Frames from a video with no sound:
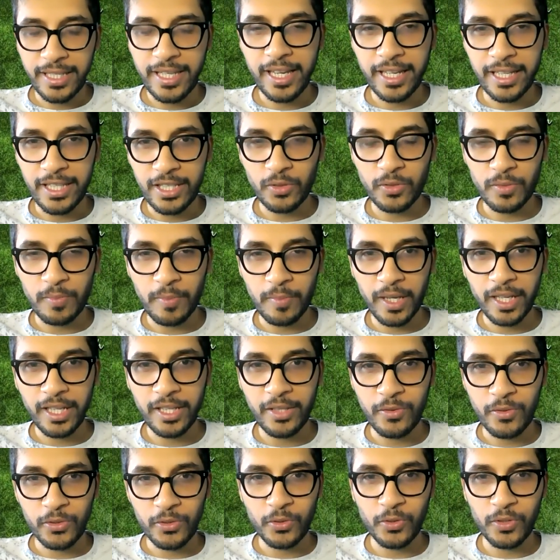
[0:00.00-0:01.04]
Yeah, it was
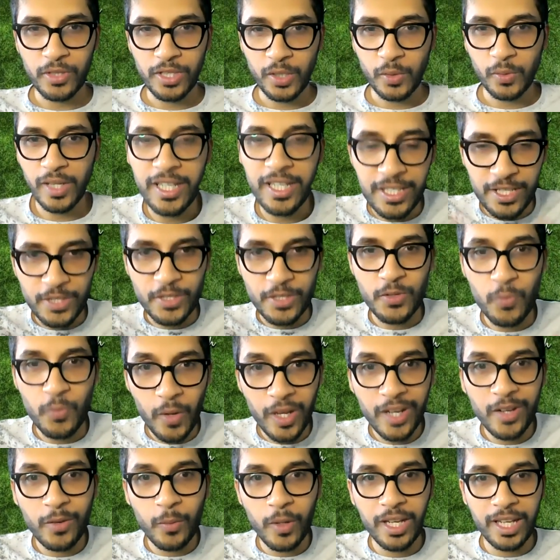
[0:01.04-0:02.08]
Mane who scored the equalizer. It's
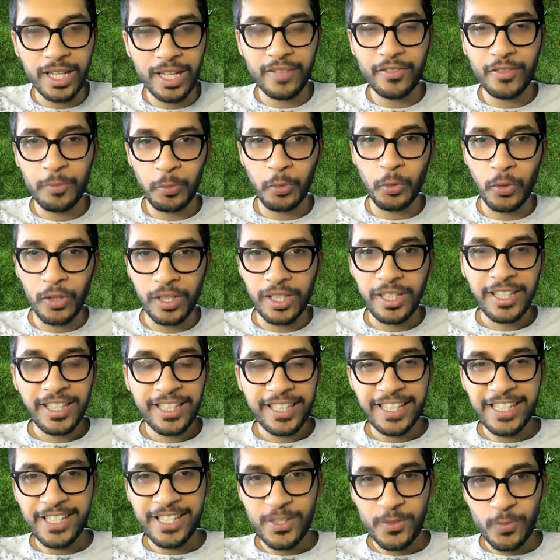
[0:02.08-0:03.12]
1 1 Liverpool,
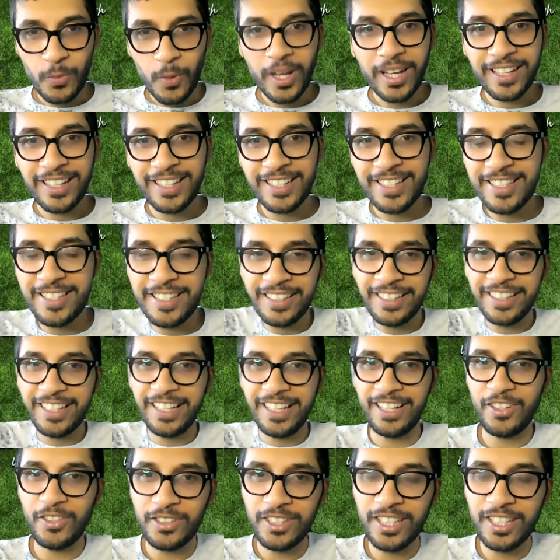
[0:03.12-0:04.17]
it's 1 0 City,
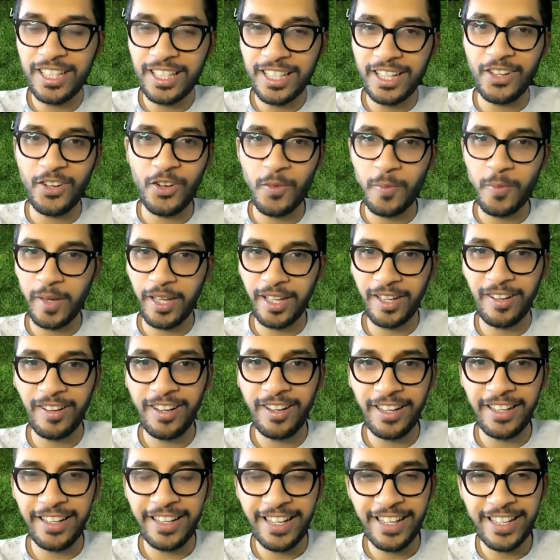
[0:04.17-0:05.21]
and you're thinking, oh my
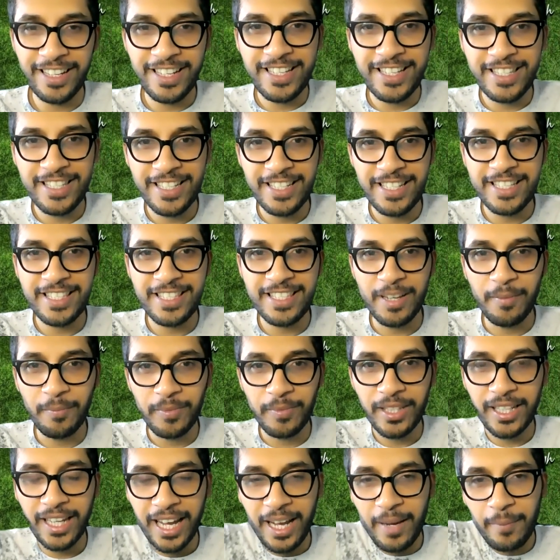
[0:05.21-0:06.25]
God, is, is
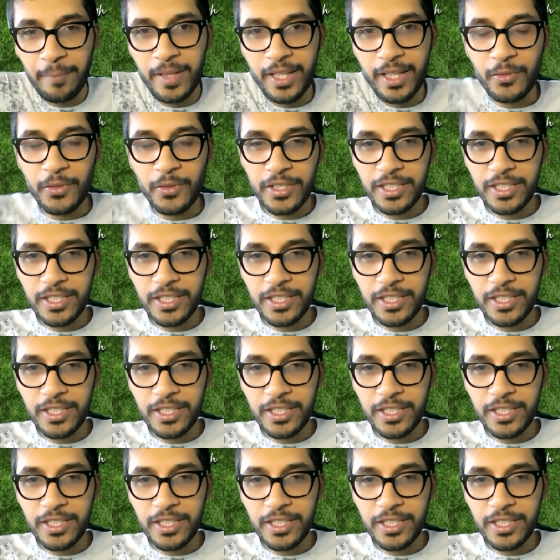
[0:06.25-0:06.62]
something happening?